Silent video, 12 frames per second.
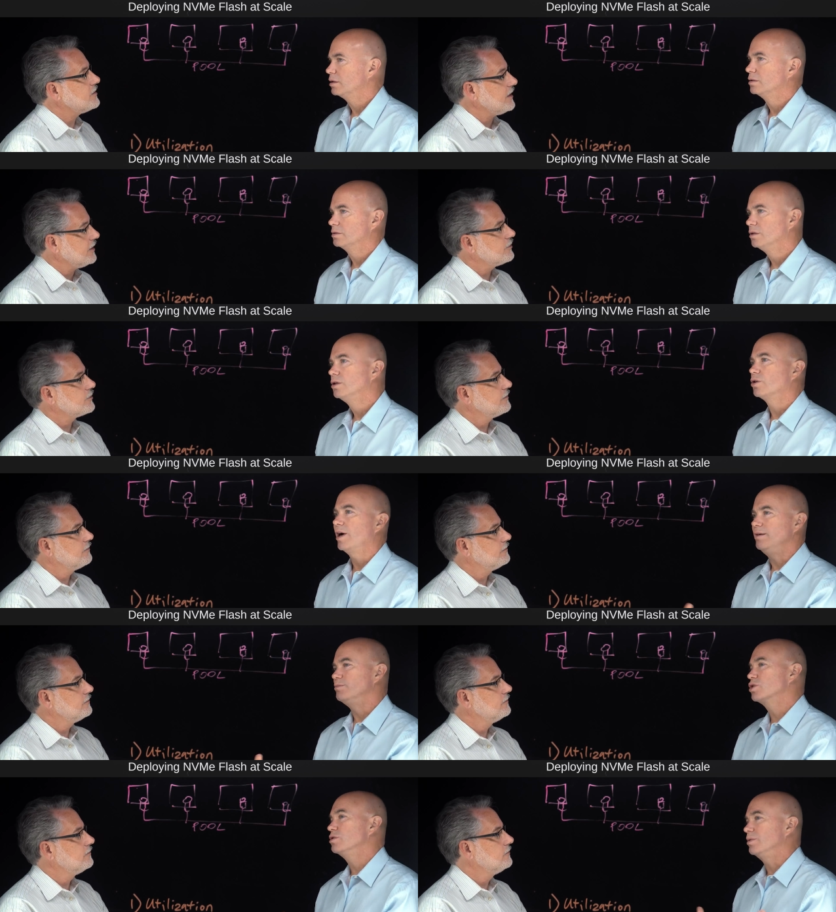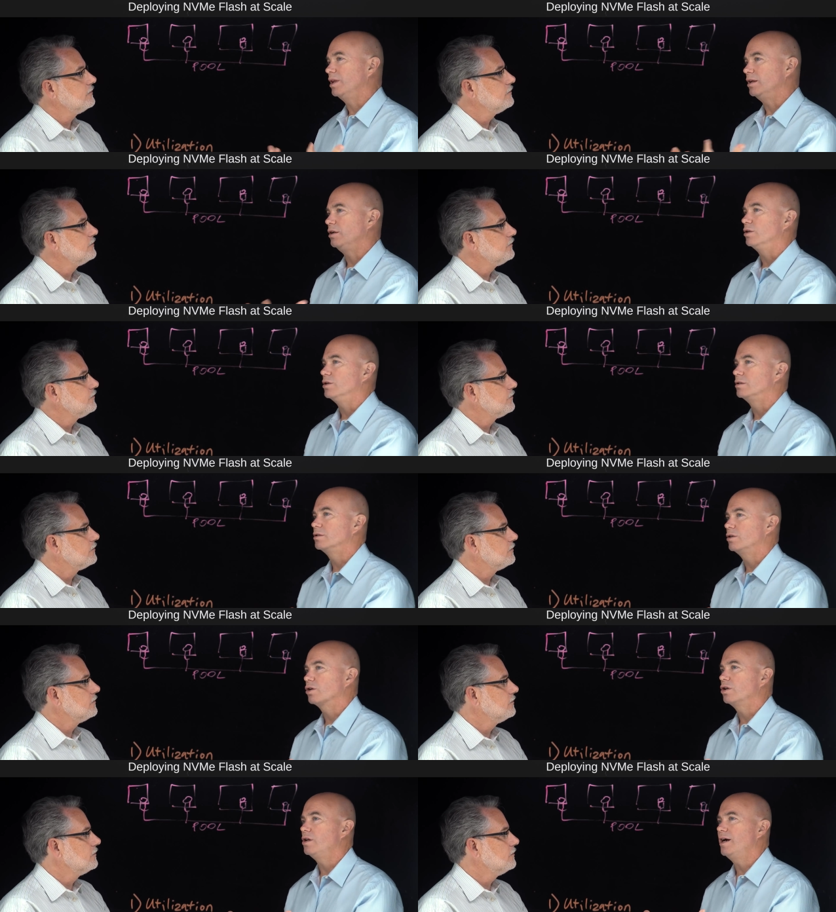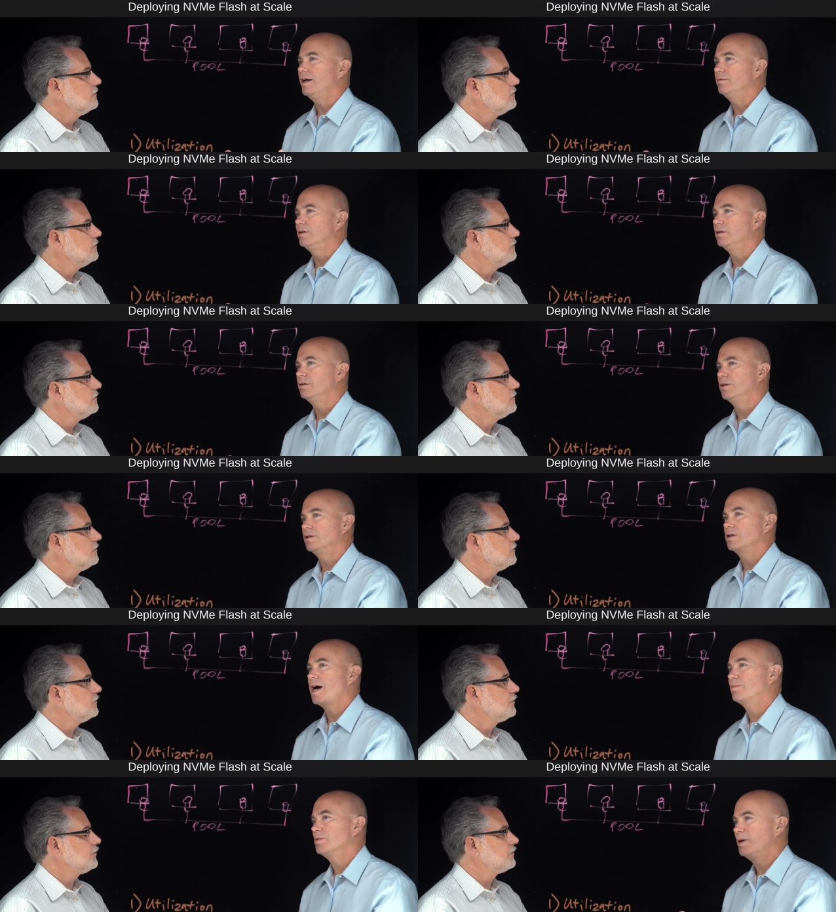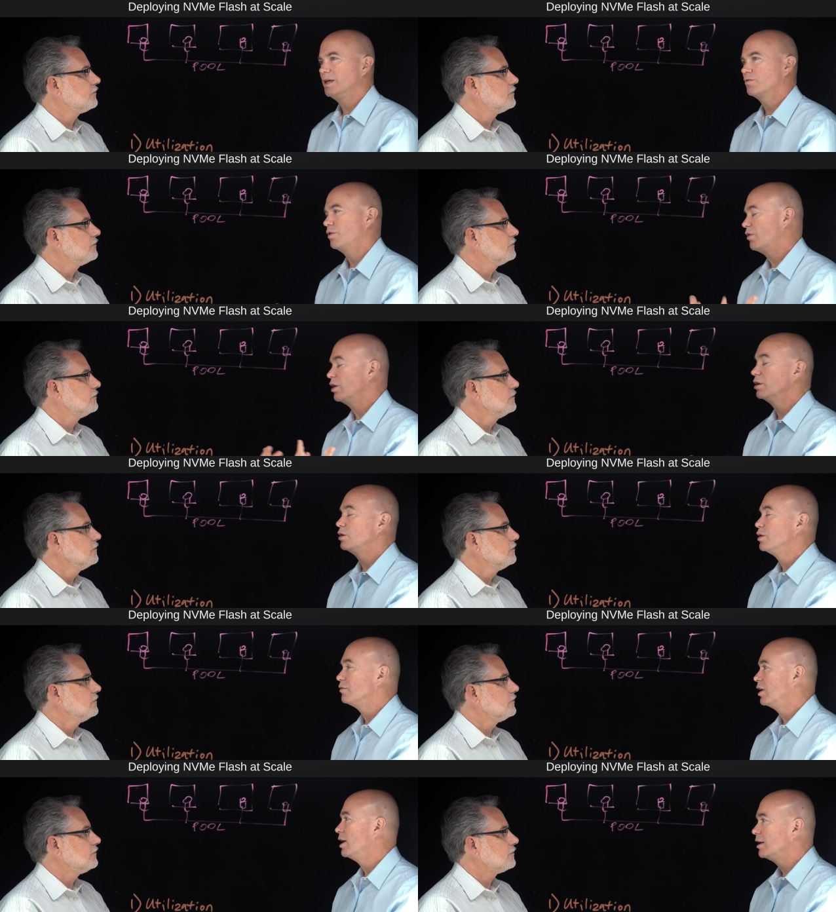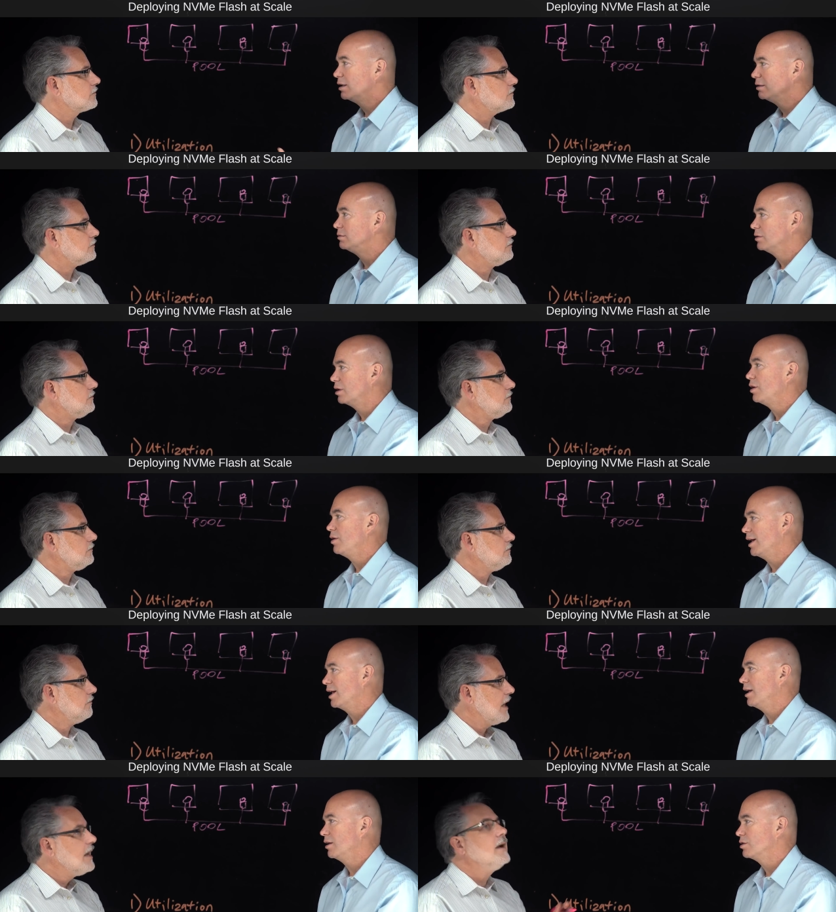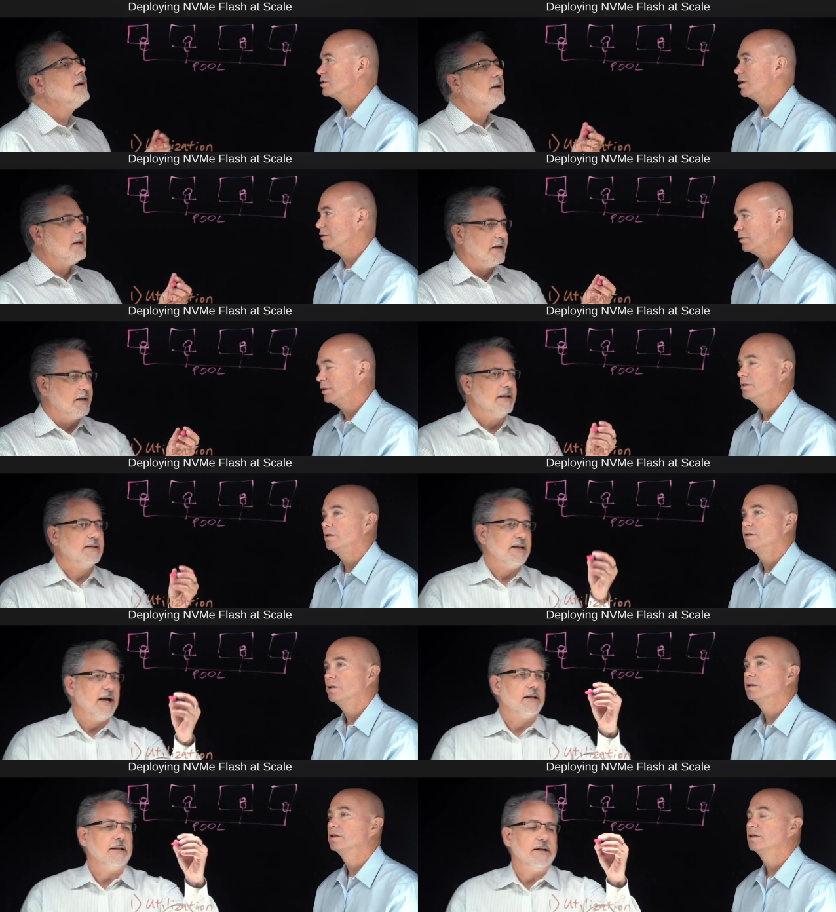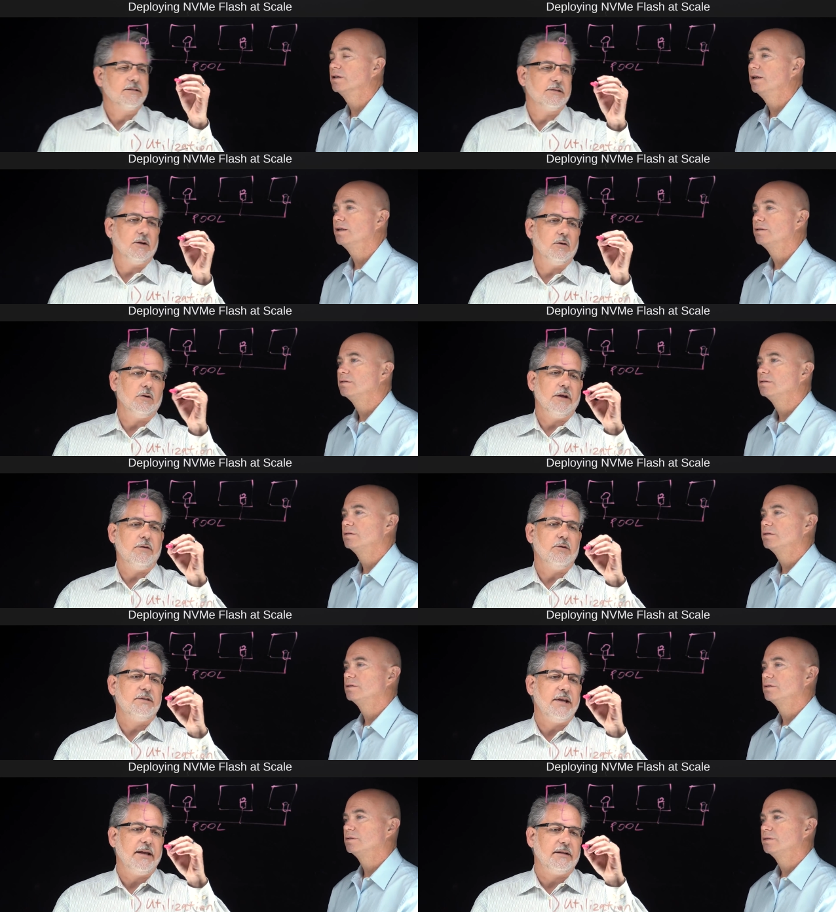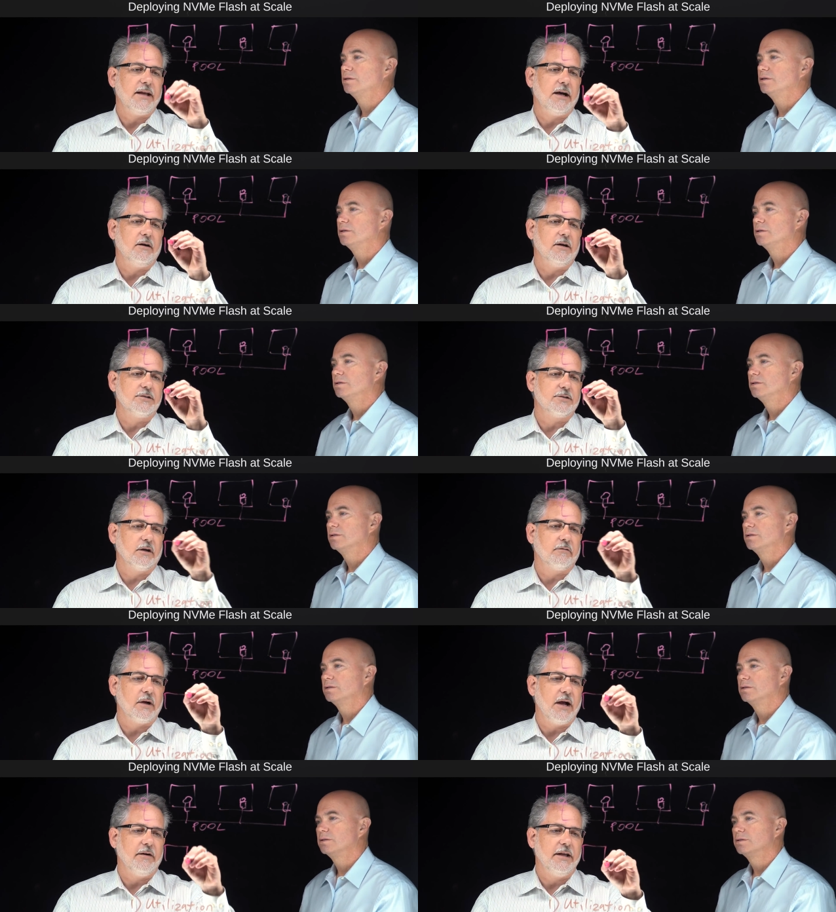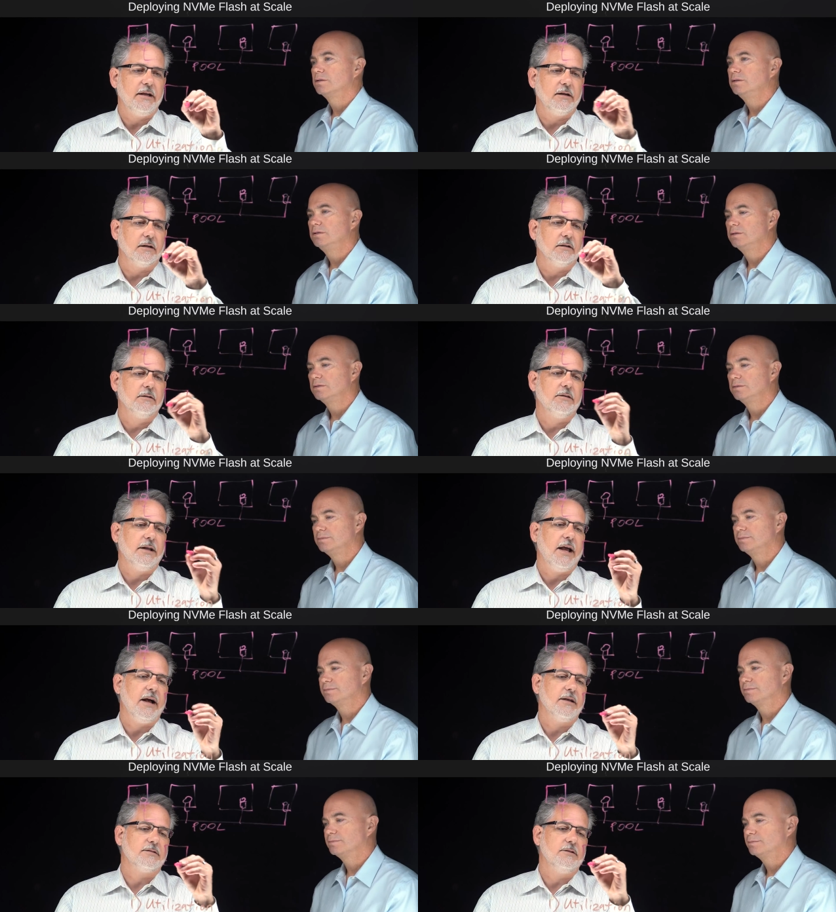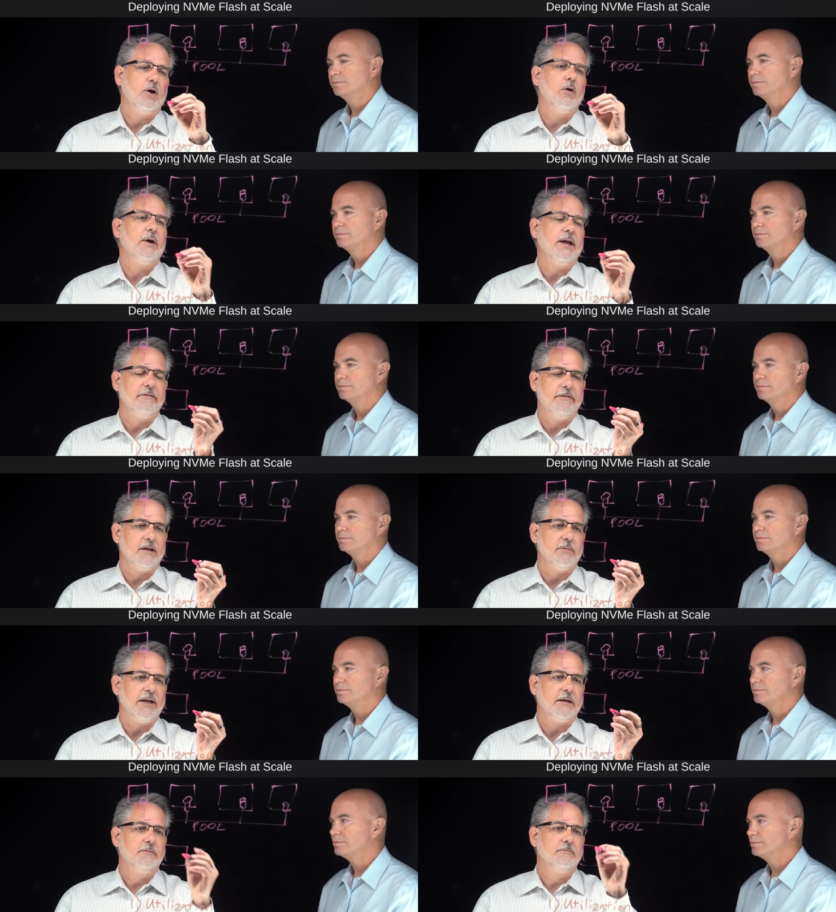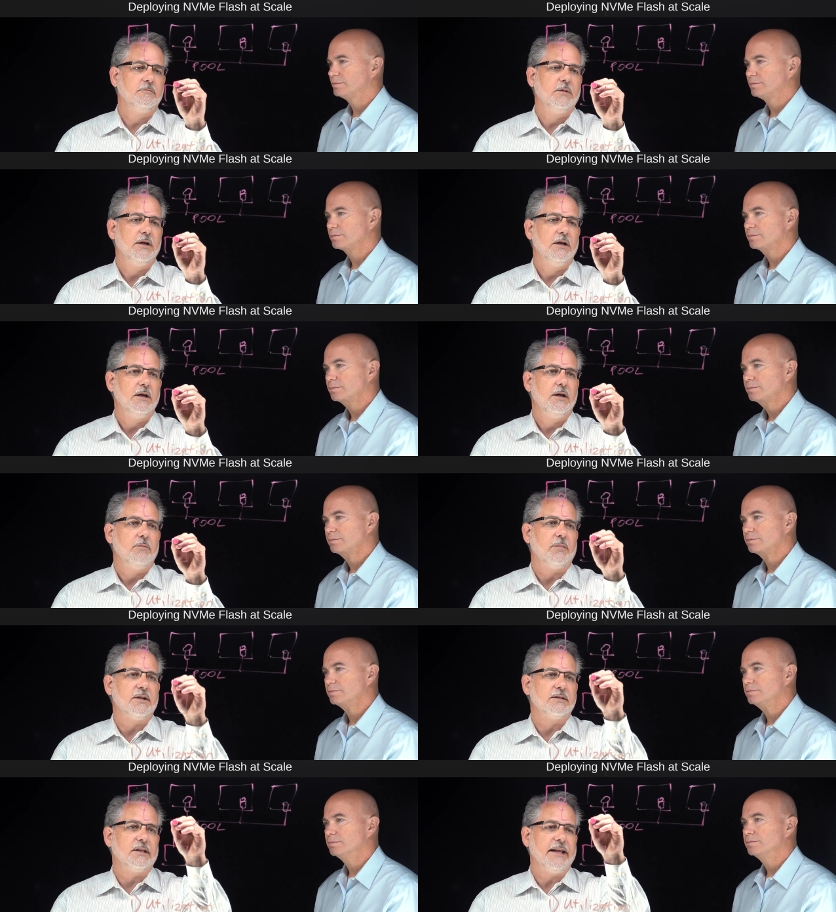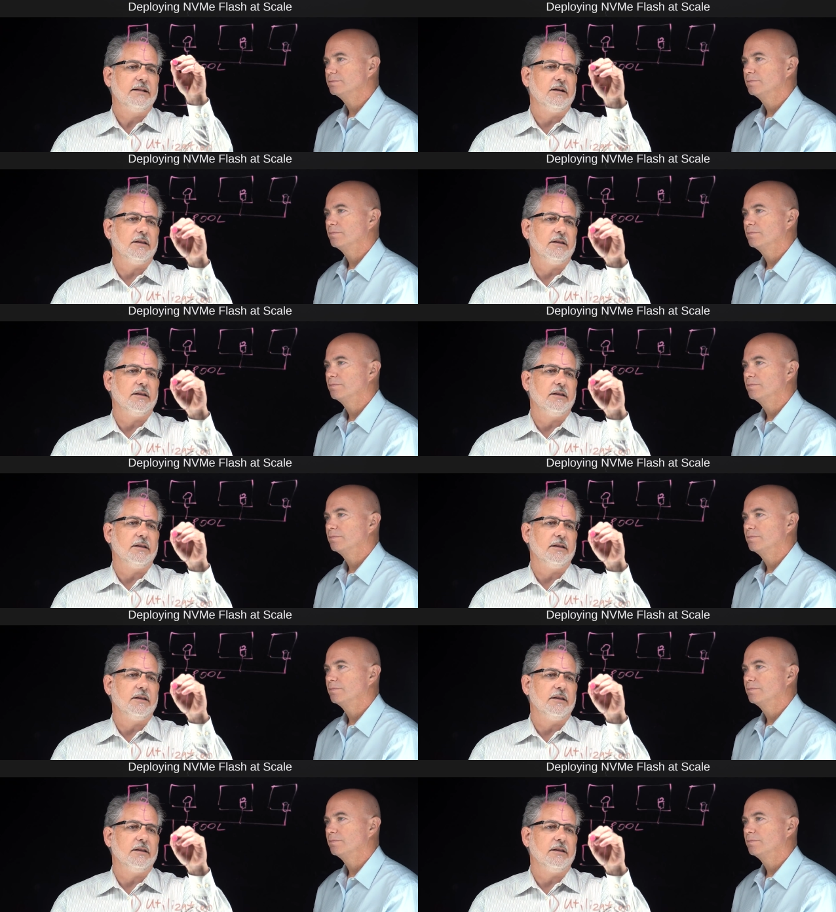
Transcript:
Speaker 1: to
Speaker 2: each. So I'm assuming that your, your client is optimized for very low overhead and, and all that kind of good stuff.
Speaker 1: exactly. So if you take now a server out here that has no NVMe, but is linked